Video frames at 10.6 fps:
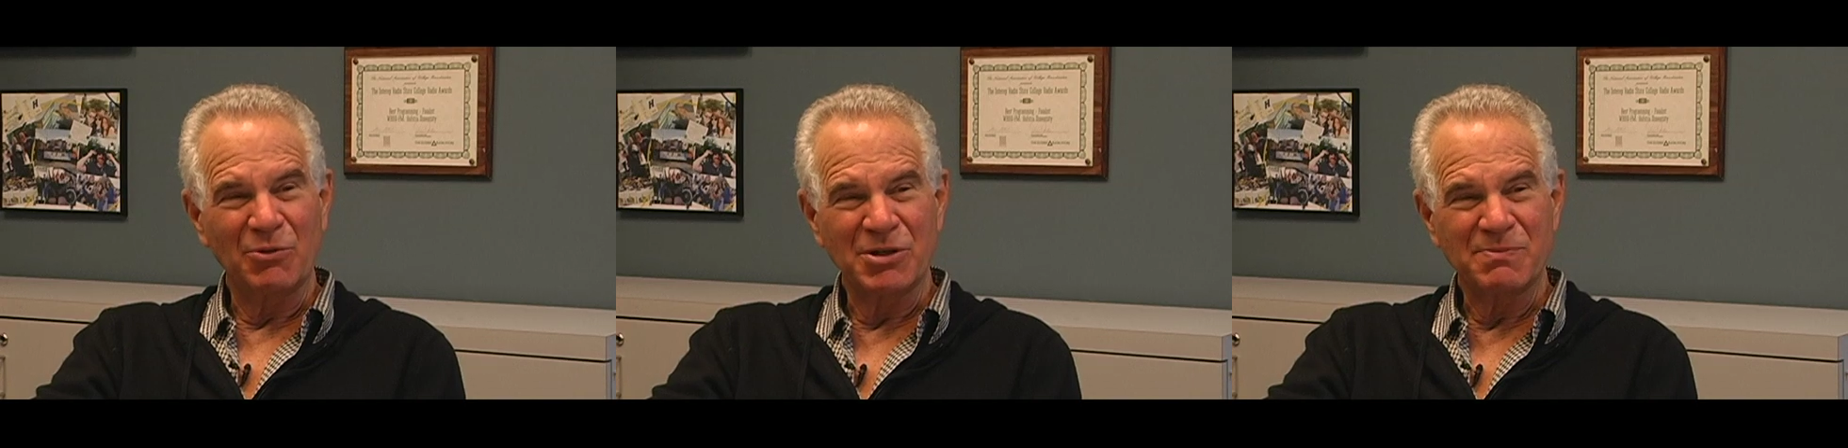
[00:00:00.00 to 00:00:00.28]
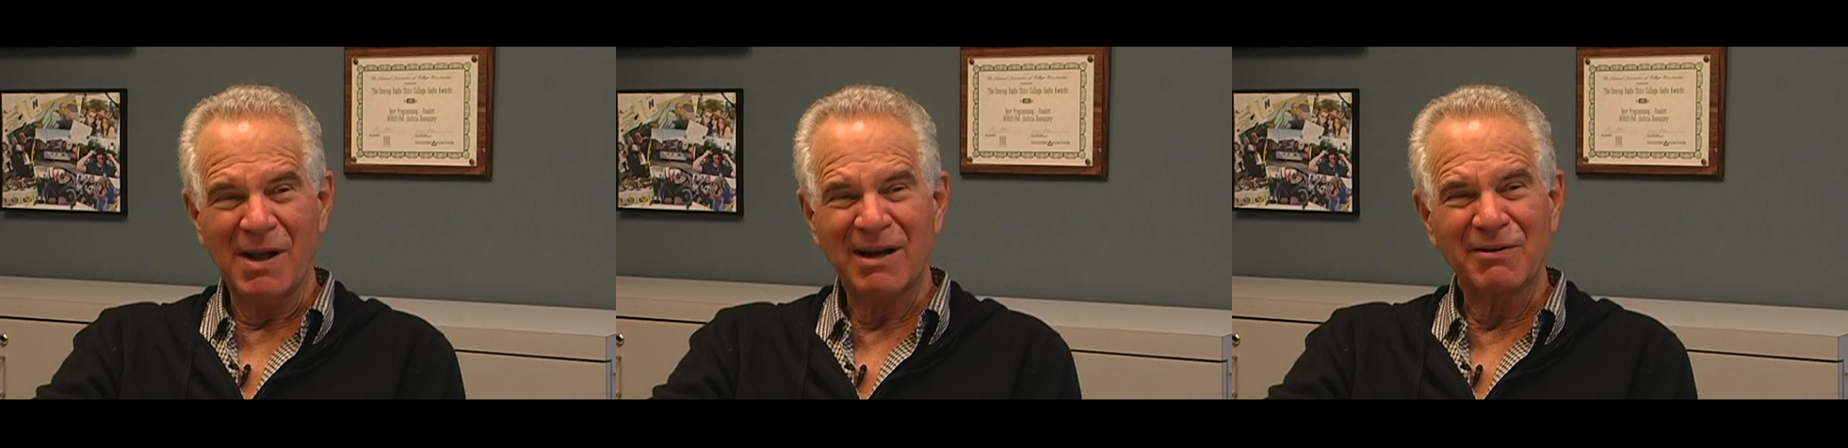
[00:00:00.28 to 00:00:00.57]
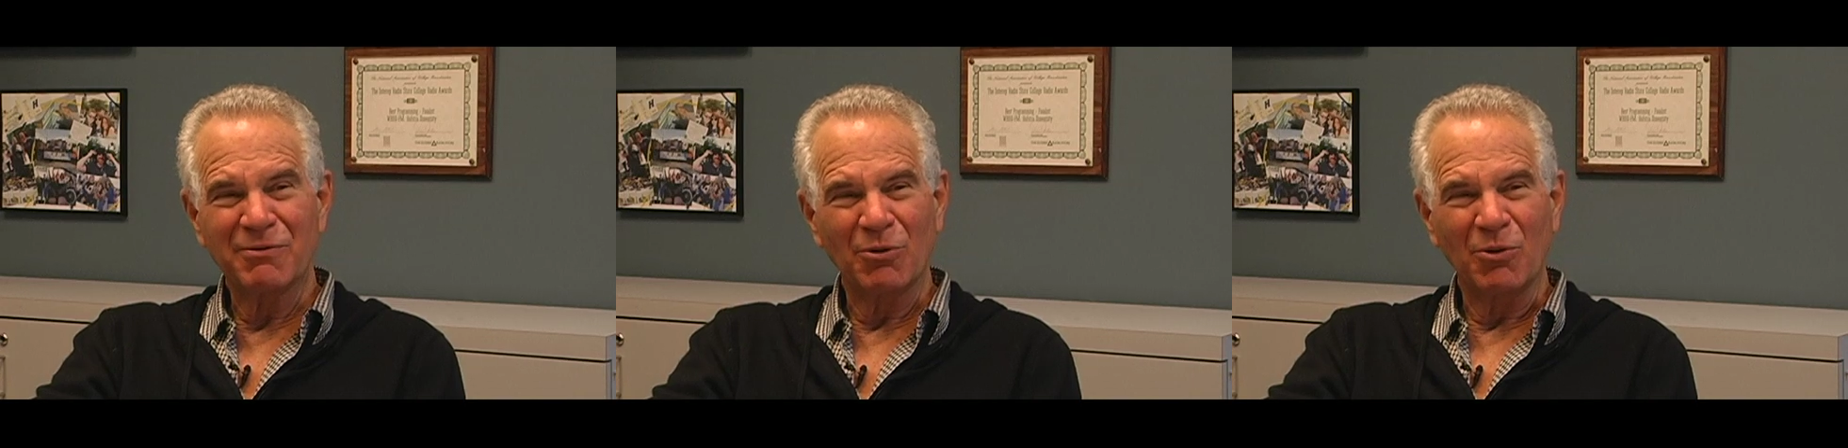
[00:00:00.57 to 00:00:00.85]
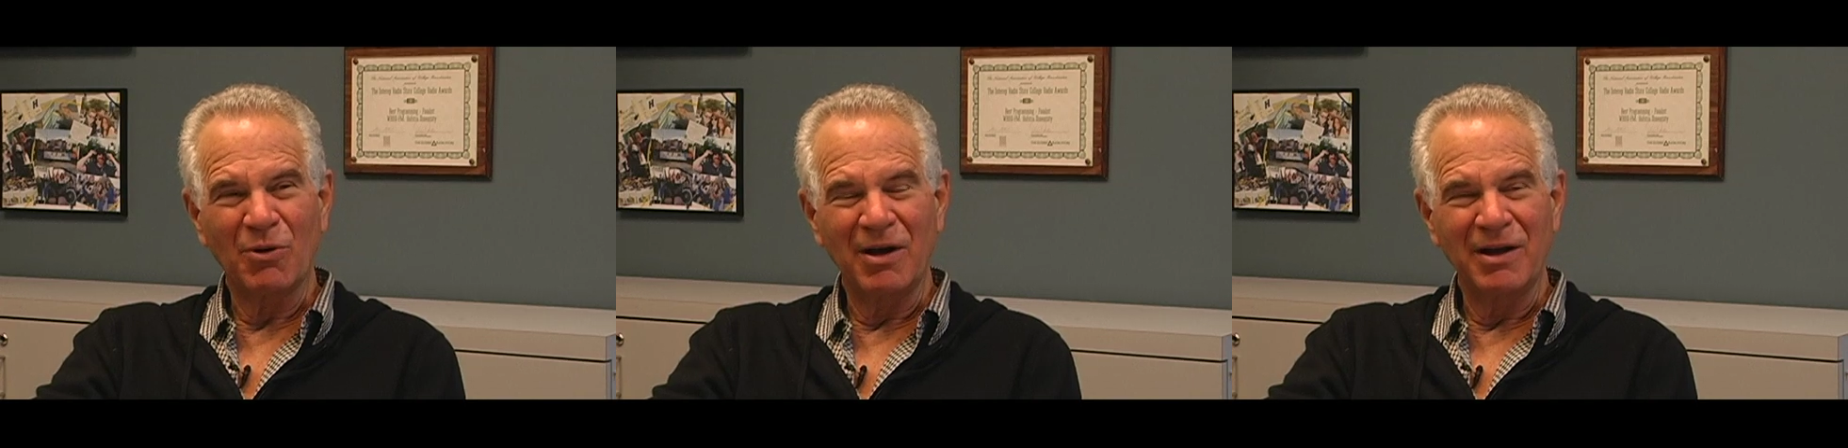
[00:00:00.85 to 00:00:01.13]
respectful
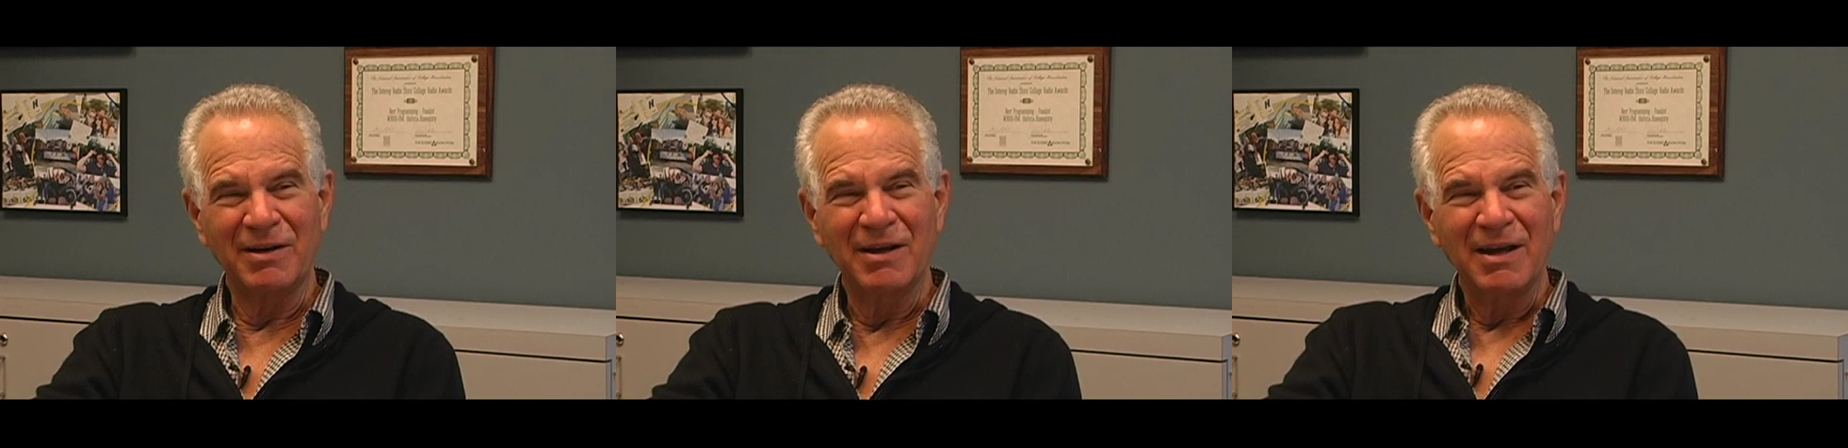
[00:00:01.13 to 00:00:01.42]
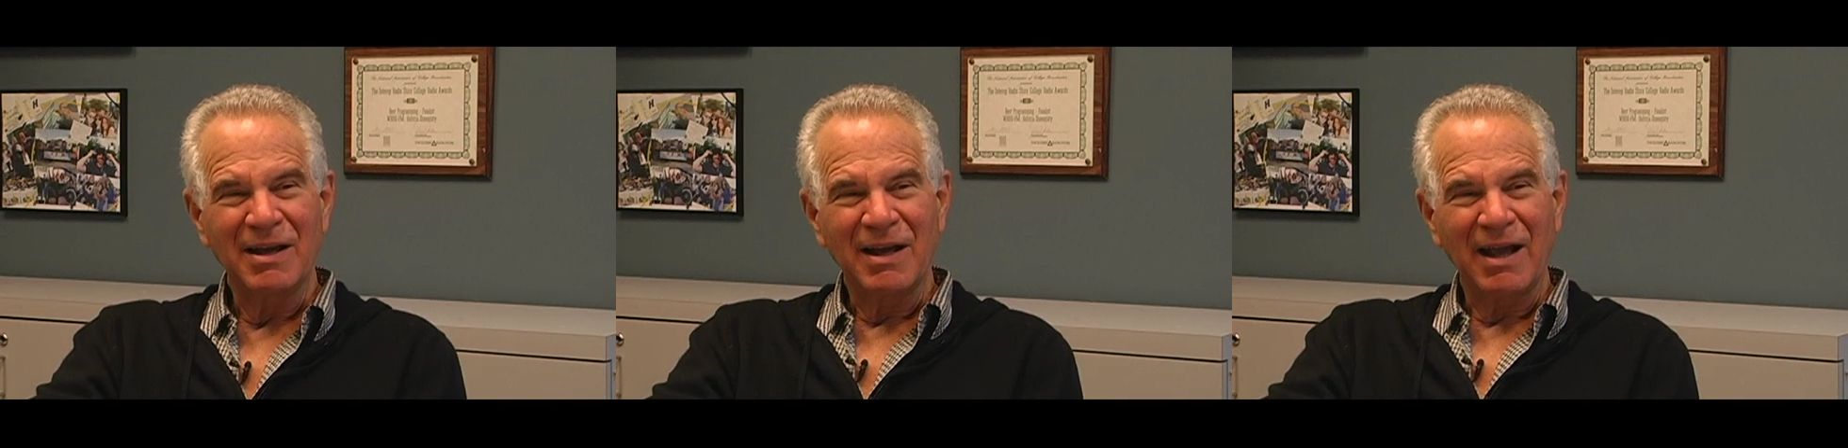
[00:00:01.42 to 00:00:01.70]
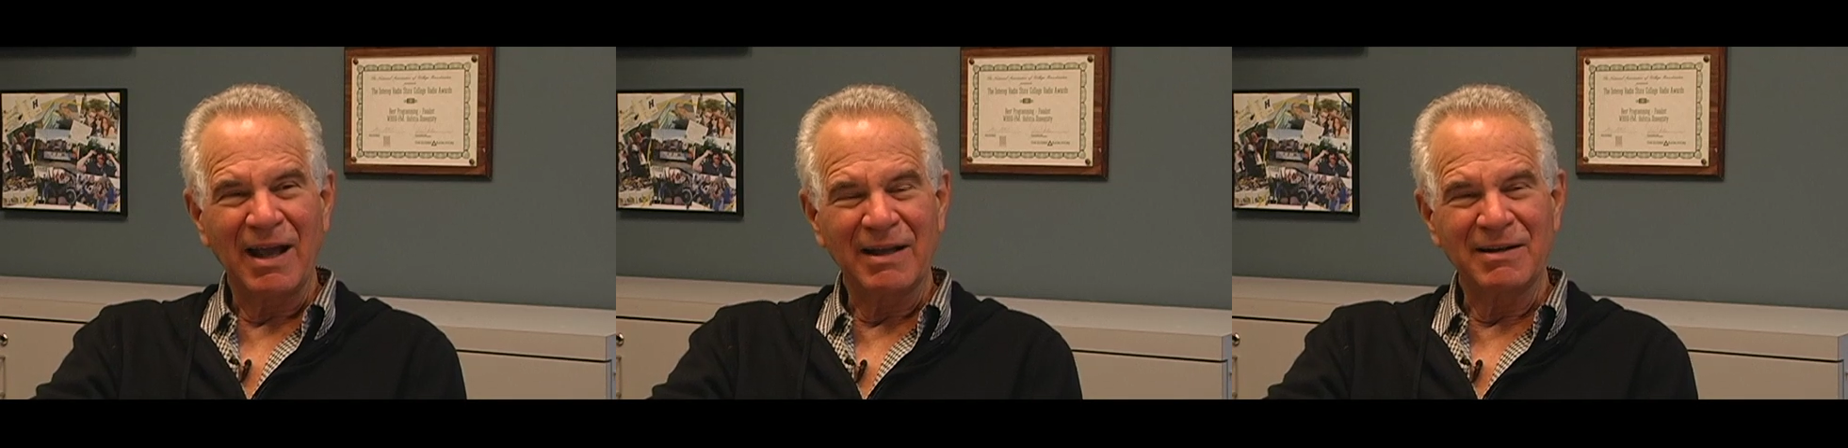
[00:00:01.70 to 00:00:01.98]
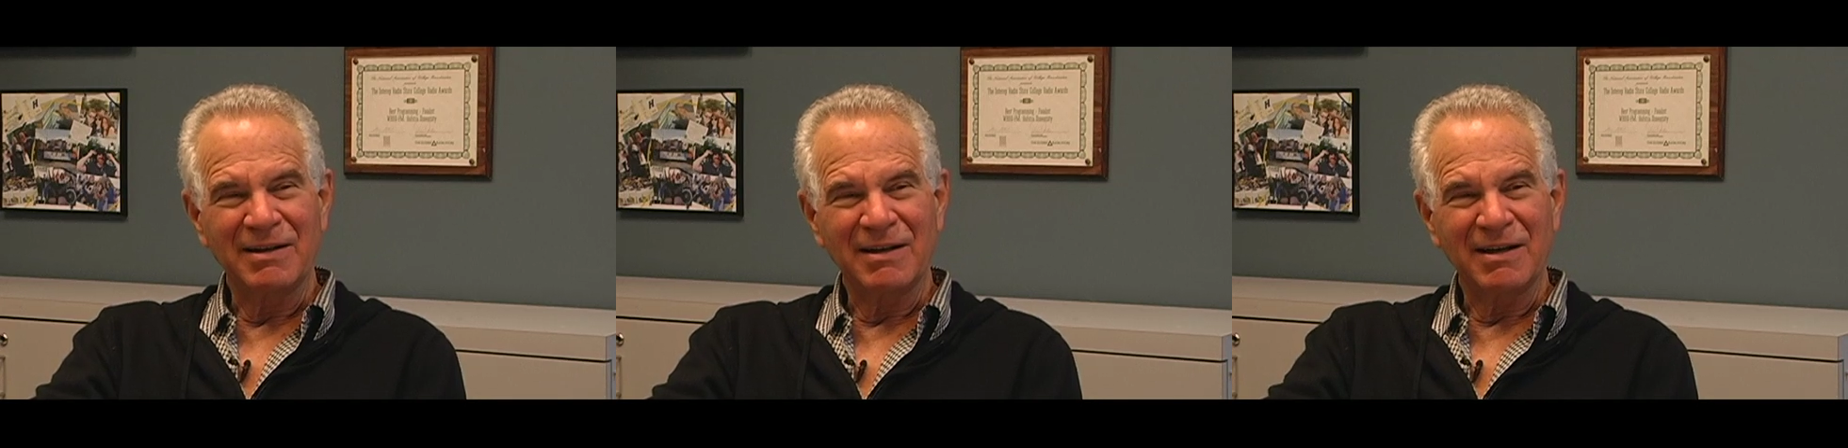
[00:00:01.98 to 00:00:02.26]
one,
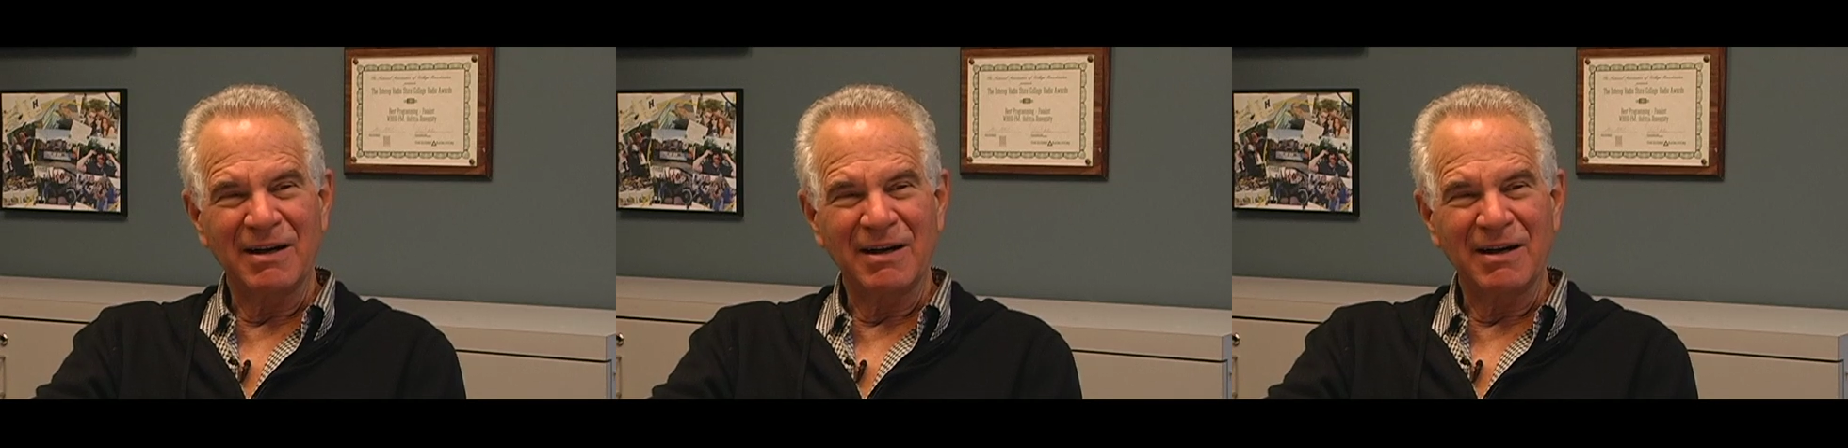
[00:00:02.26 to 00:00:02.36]
and